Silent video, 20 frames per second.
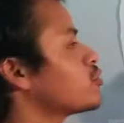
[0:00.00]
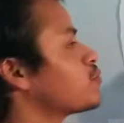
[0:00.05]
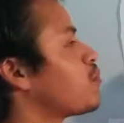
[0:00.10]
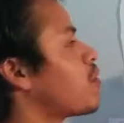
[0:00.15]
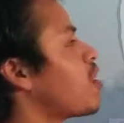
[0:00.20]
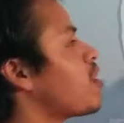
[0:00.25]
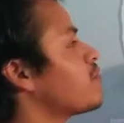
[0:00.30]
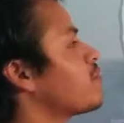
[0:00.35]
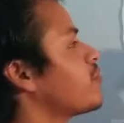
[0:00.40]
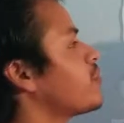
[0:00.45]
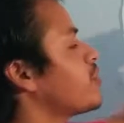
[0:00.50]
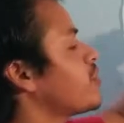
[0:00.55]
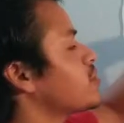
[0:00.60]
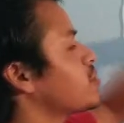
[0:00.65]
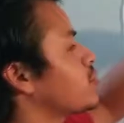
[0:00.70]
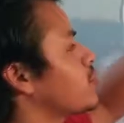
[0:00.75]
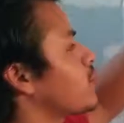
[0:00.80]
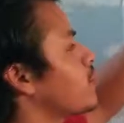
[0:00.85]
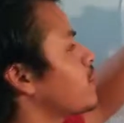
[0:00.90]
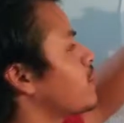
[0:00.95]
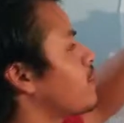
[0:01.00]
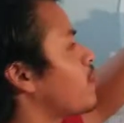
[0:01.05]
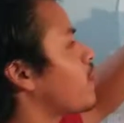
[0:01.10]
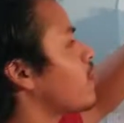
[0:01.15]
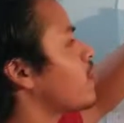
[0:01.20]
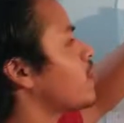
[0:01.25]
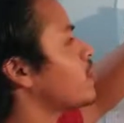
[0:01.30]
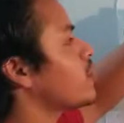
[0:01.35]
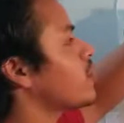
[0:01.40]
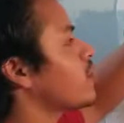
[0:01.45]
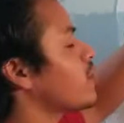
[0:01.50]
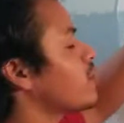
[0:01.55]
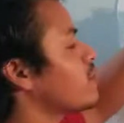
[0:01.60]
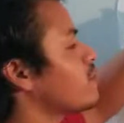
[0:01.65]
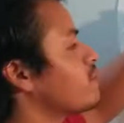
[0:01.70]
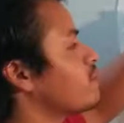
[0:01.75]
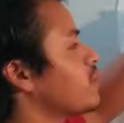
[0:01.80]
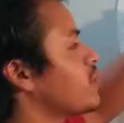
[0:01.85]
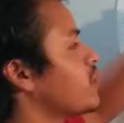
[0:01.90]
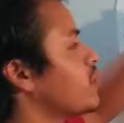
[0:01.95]
profit is another part
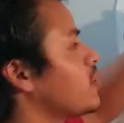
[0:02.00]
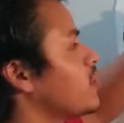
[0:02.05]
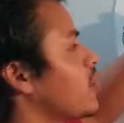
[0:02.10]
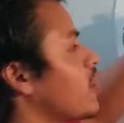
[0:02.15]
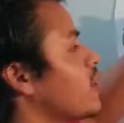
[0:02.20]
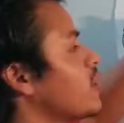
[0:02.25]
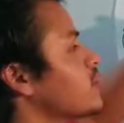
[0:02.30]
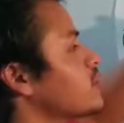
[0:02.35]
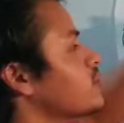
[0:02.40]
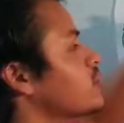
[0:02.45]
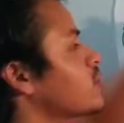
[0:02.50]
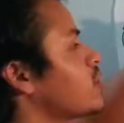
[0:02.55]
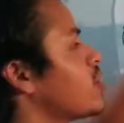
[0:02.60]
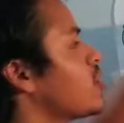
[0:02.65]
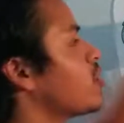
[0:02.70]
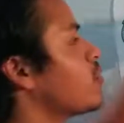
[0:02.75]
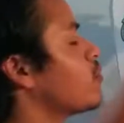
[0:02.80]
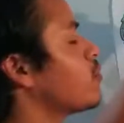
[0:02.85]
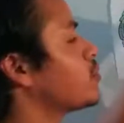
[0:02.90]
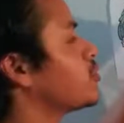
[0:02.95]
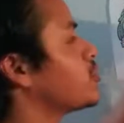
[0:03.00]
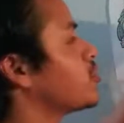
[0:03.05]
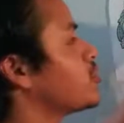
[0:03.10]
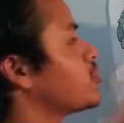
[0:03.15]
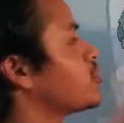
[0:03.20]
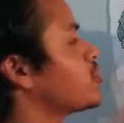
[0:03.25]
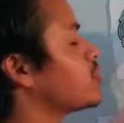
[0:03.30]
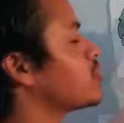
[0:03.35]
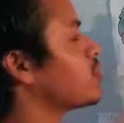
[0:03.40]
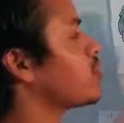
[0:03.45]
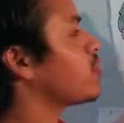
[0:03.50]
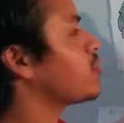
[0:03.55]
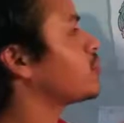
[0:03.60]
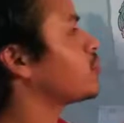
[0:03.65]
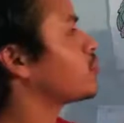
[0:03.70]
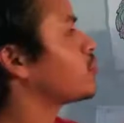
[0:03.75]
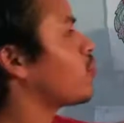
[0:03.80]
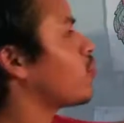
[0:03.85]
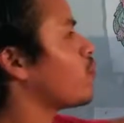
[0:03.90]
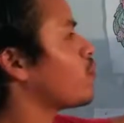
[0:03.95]
of PS, which is instead of
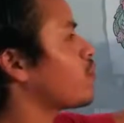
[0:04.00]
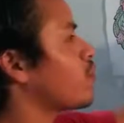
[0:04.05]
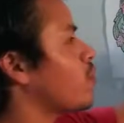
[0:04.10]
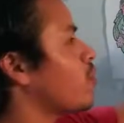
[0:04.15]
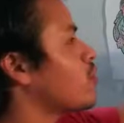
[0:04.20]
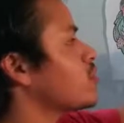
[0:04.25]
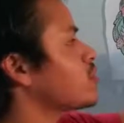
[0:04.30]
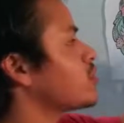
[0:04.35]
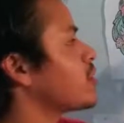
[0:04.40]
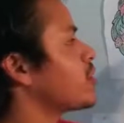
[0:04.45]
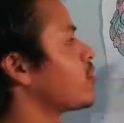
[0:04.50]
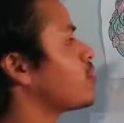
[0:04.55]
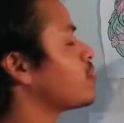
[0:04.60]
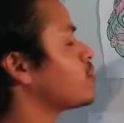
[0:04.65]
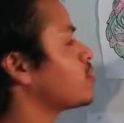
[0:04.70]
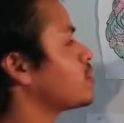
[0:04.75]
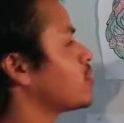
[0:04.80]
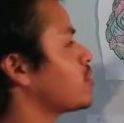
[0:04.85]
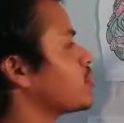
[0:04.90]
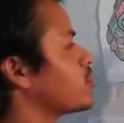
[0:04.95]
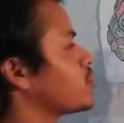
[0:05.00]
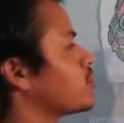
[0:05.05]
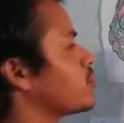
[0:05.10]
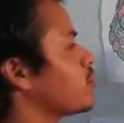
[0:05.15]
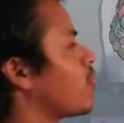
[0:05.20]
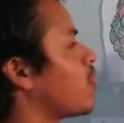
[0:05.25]
just overall sales, it's